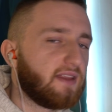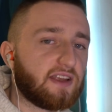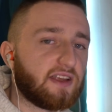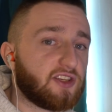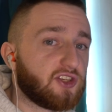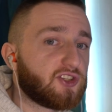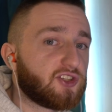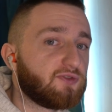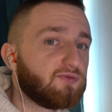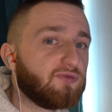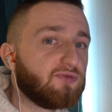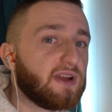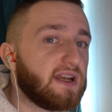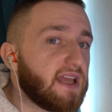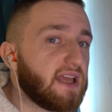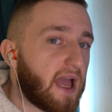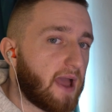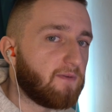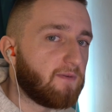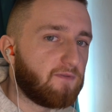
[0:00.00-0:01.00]
That just
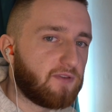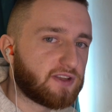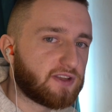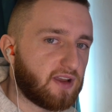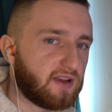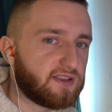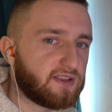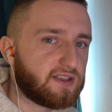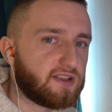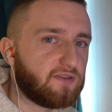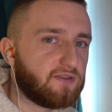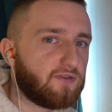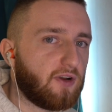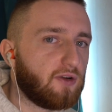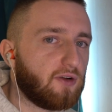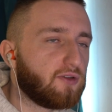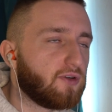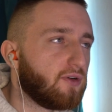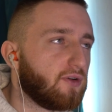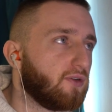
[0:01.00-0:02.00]
really emphasizes the
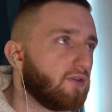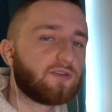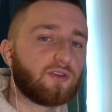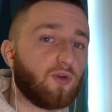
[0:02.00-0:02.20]
vocal.